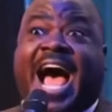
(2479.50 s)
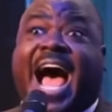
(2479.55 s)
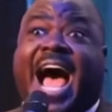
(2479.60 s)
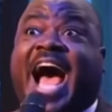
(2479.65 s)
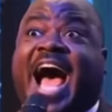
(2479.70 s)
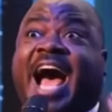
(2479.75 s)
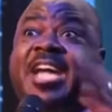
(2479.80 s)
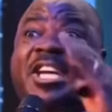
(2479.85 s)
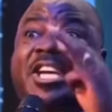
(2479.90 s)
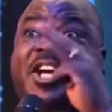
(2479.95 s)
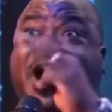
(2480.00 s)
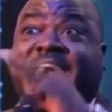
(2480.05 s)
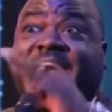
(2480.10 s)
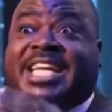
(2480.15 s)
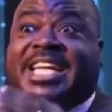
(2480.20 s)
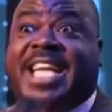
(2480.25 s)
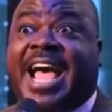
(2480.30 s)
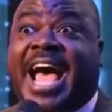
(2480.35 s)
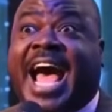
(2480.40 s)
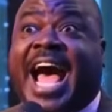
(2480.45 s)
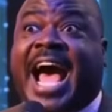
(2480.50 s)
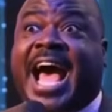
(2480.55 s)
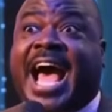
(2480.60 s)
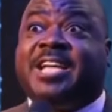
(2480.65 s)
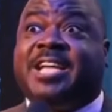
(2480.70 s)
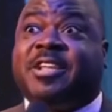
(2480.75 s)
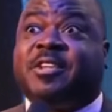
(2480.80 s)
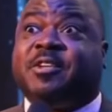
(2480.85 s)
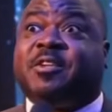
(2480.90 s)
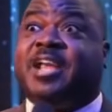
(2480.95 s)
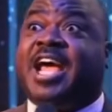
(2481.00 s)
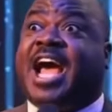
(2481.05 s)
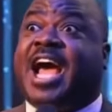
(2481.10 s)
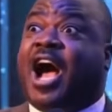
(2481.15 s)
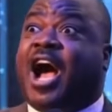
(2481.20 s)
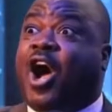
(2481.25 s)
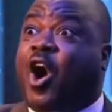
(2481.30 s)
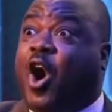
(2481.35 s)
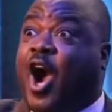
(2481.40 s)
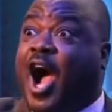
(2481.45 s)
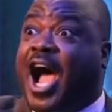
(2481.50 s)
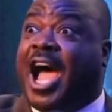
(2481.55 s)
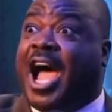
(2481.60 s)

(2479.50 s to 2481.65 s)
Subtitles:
to that conclusion. Even though they